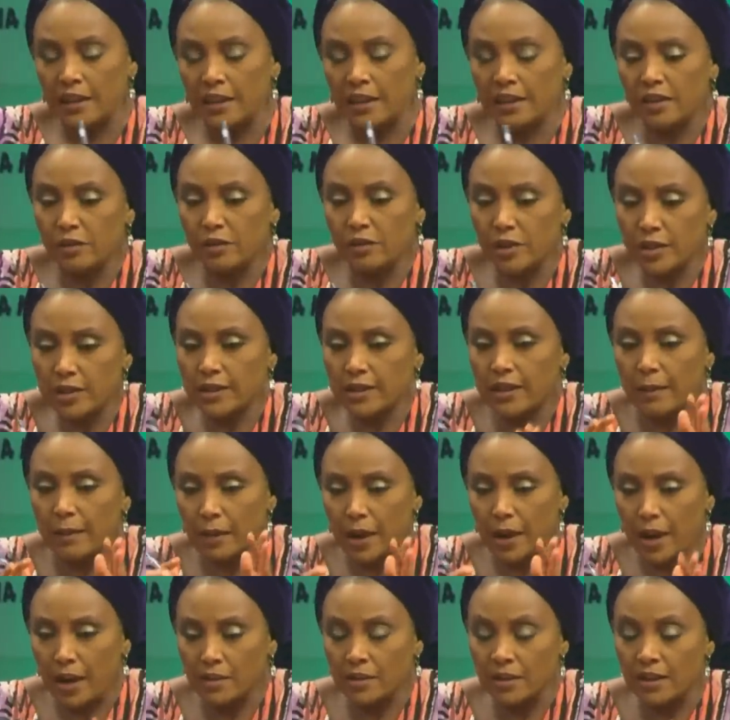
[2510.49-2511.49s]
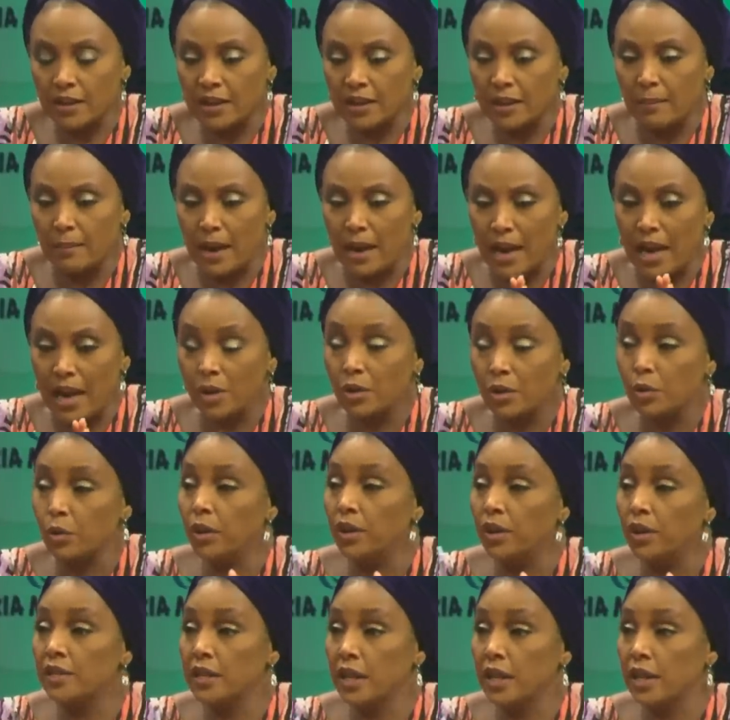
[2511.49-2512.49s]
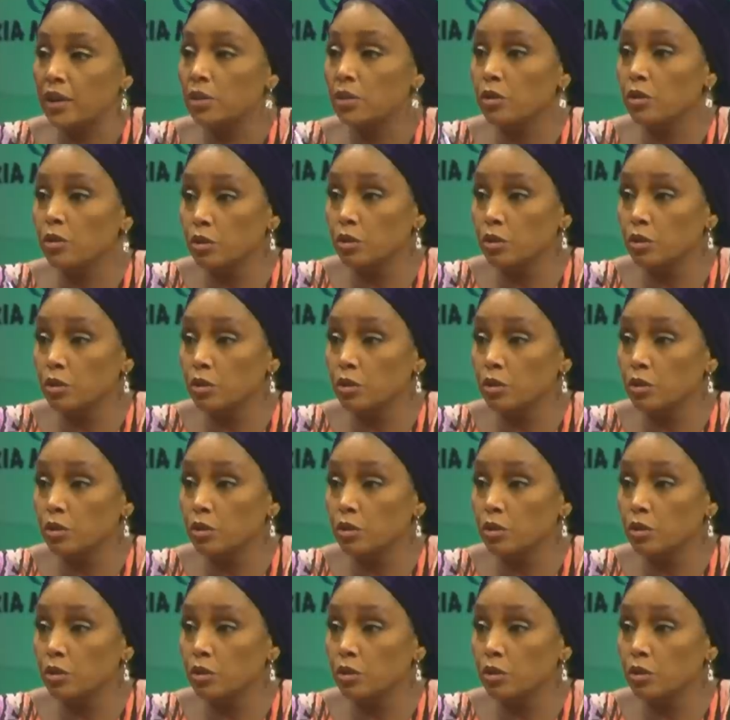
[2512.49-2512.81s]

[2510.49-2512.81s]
that the reason I'm asking about how you intend